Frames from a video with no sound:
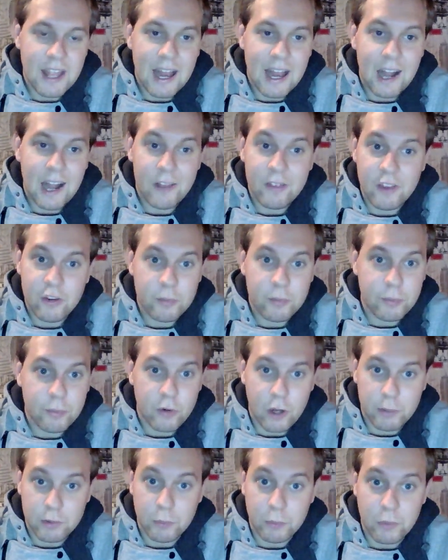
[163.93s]
They had this
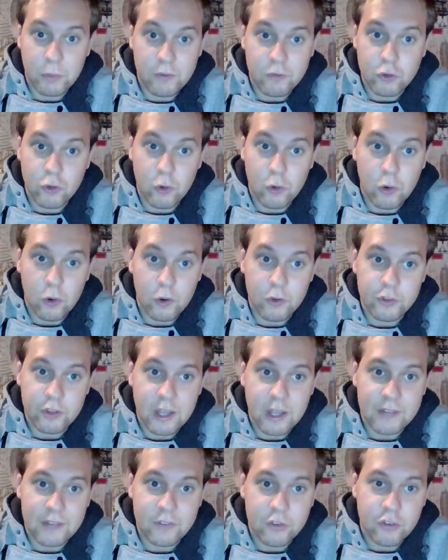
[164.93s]
problem with
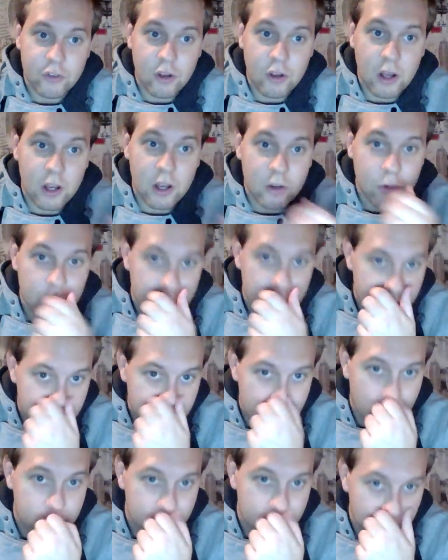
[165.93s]
Jaws, and the shark
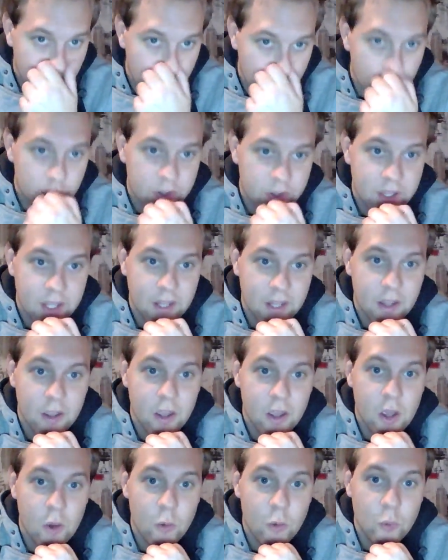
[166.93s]
stopped
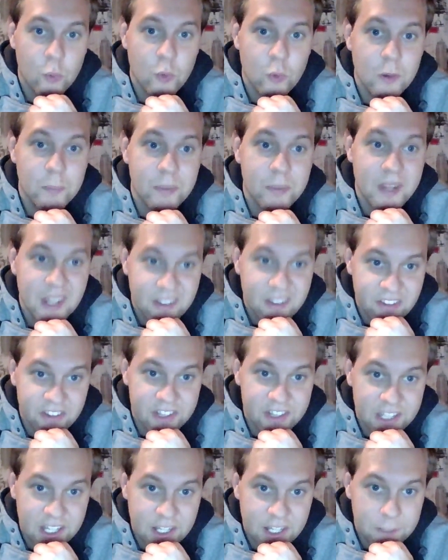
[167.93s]
working
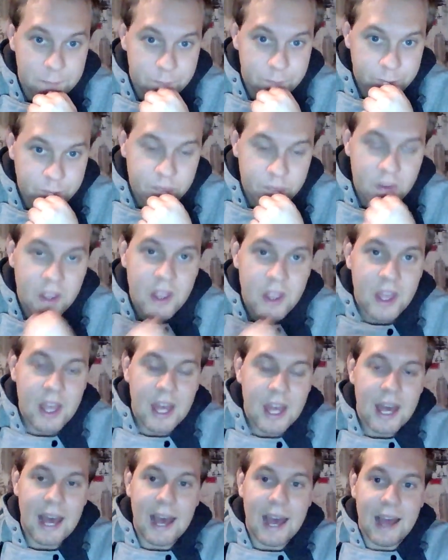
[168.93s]
repeatedly.
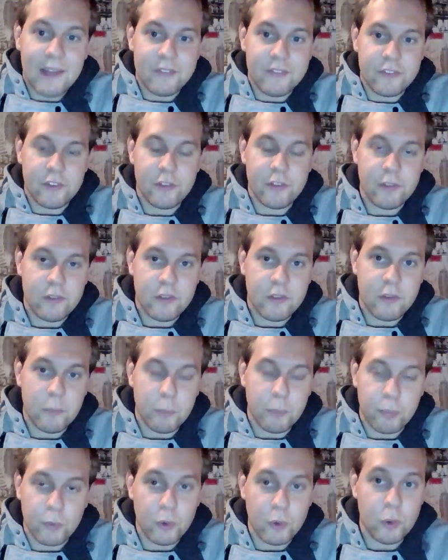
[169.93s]
And
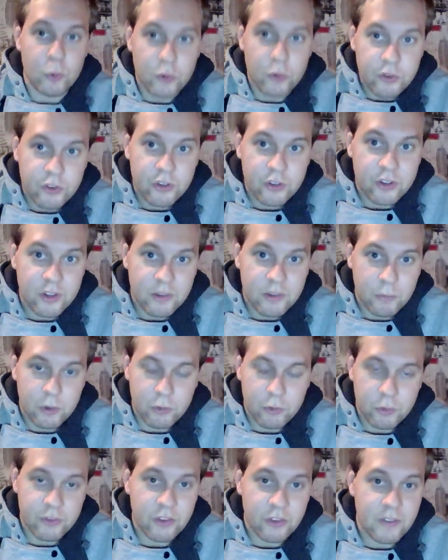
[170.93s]
Bruce,
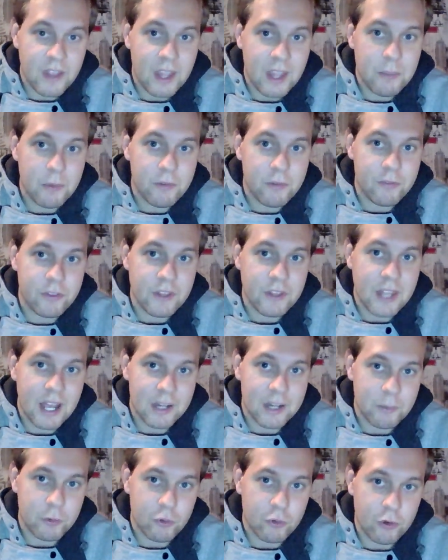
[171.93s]
which was the name of
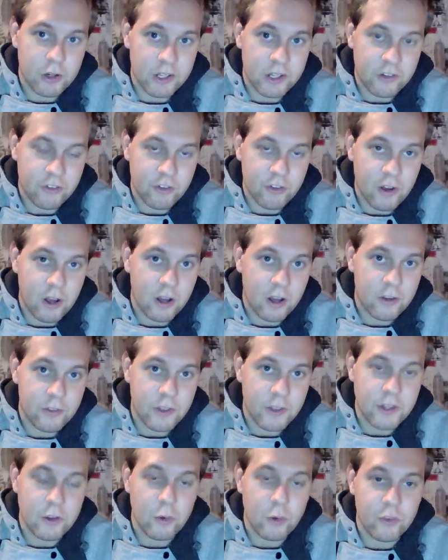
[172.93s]
the animatronic
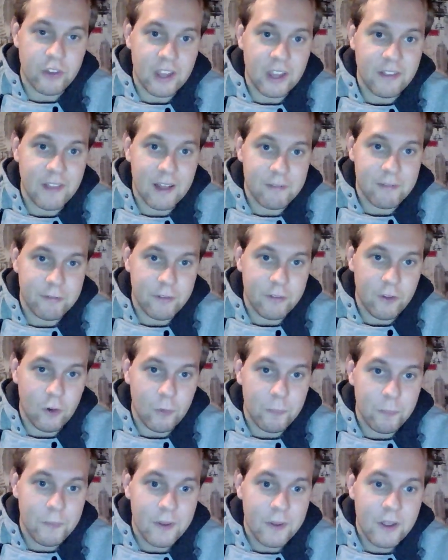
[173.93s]
shark they used in that
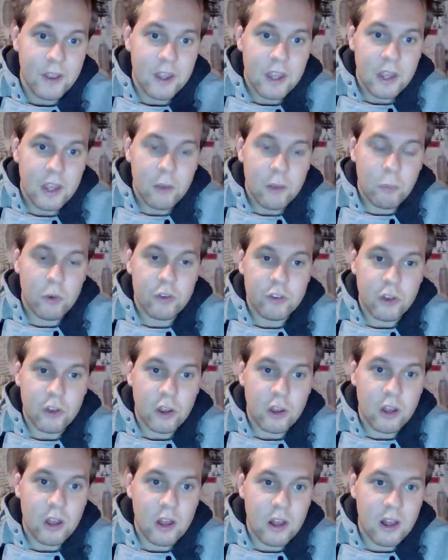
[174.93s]
film,
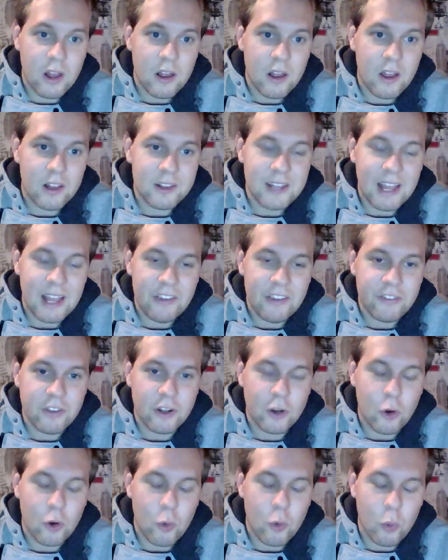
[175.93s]
was
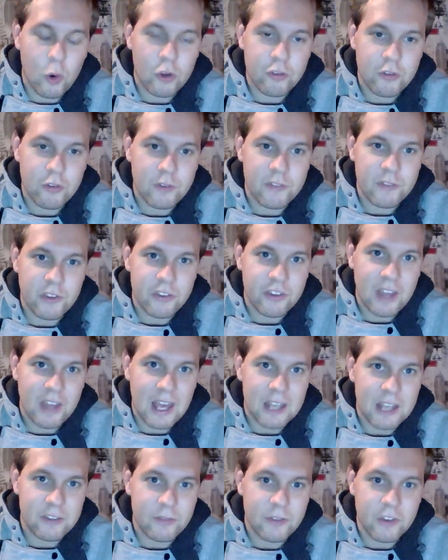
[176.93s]
less than a quarter of the
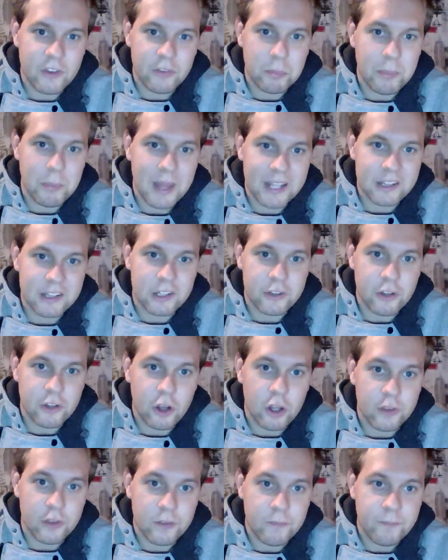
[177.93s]
size of this
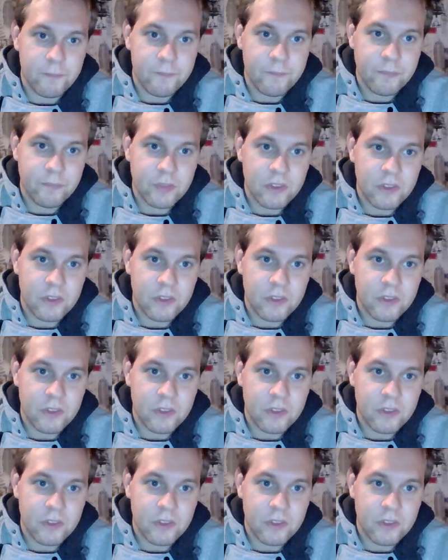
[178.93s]
megalodon,